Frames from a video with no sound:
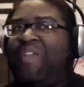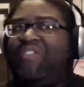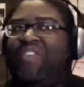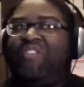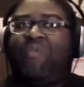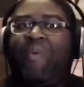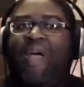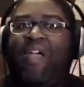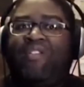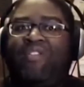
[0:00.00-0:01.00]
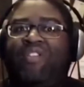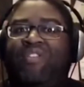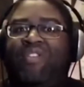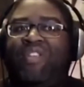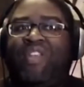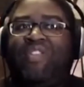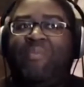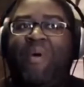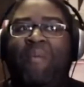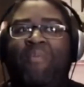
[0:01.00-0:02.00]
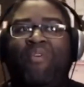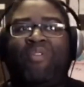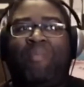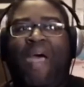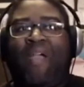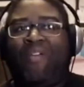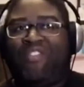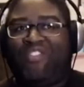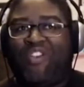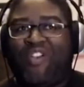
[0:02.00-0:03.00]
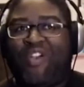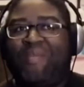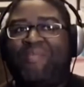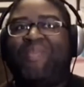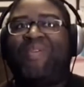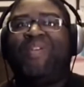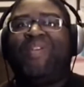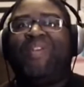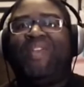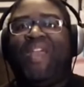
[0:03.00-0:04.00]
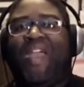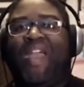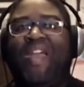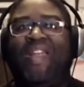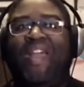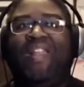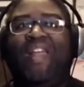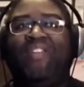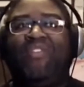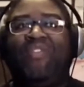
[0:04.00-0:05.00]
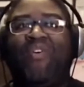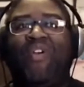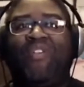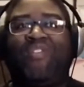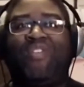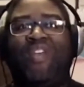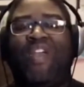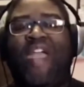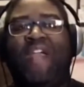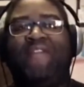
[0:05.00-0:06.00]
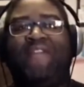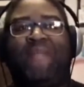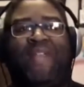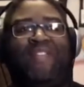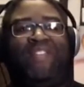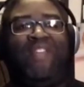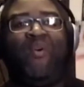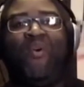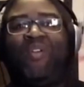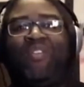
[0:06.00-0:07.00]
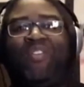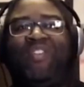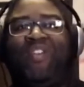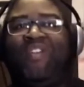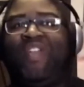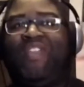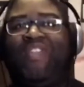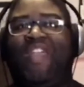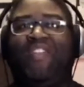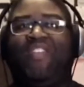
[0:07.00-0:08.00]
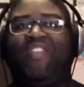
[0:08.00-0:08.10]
make sense for pirates because you get them on board the pirate ship, and unless, of course, amphibious seahorses. You know, they could think of it.